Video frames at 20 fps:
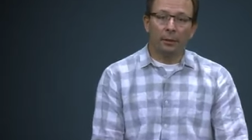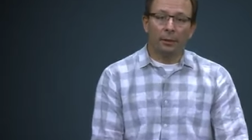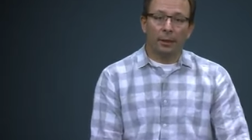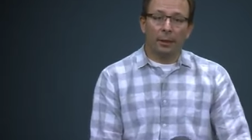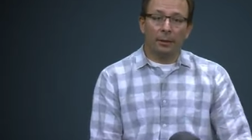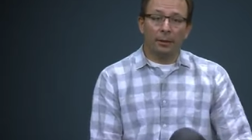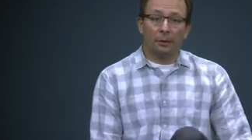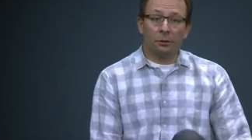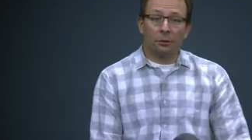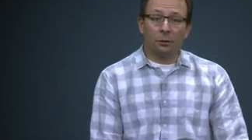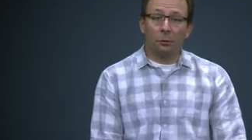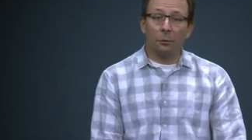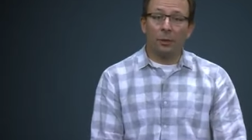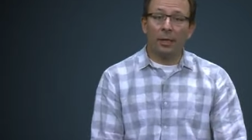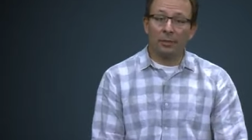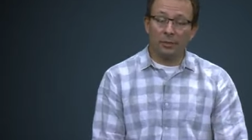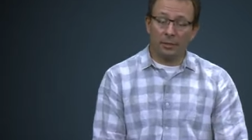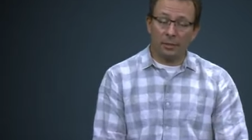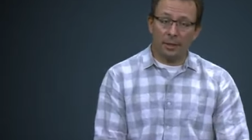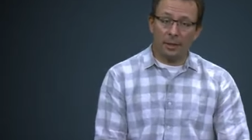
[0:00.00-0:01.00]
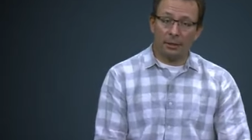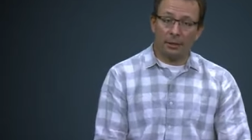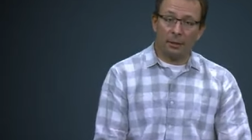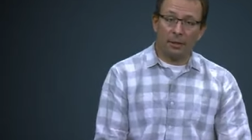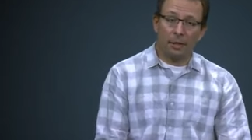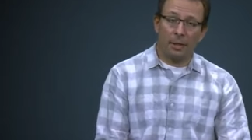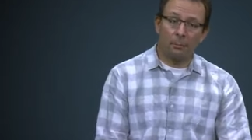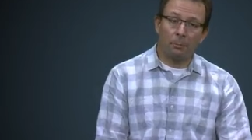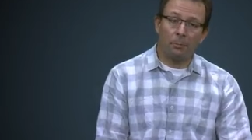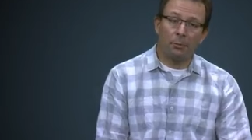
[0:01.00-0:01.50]
And there are two ways that that can
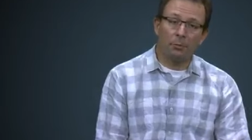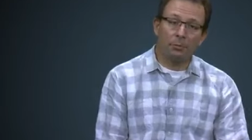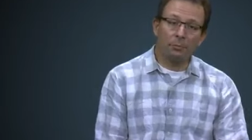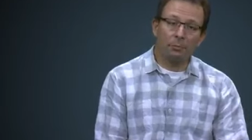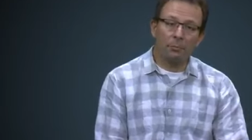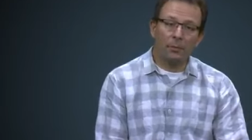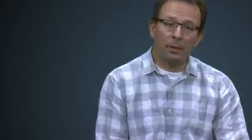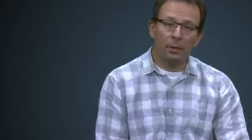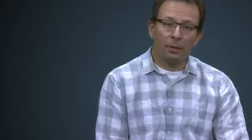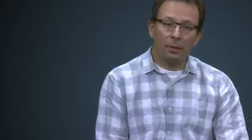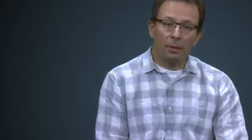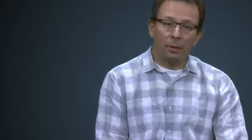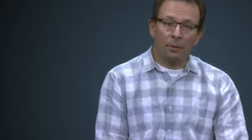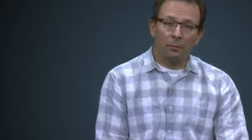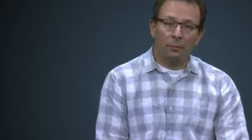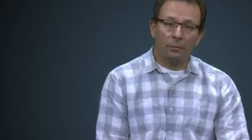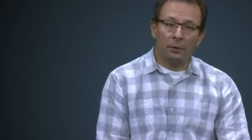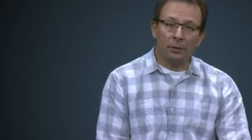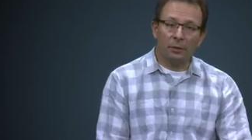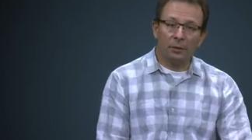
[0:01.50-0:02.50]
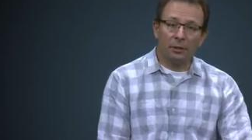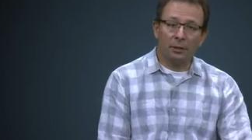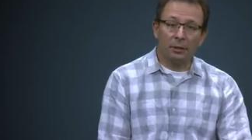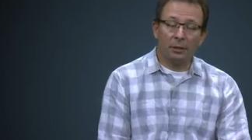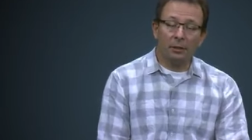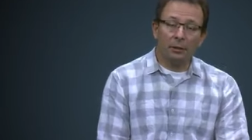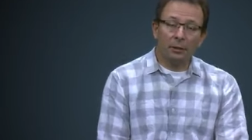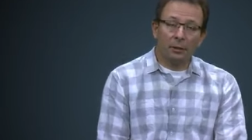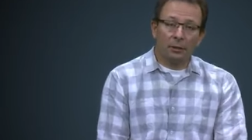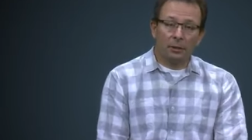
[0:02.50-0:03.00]
happen.
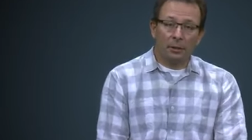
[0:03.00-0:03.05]
Firstly,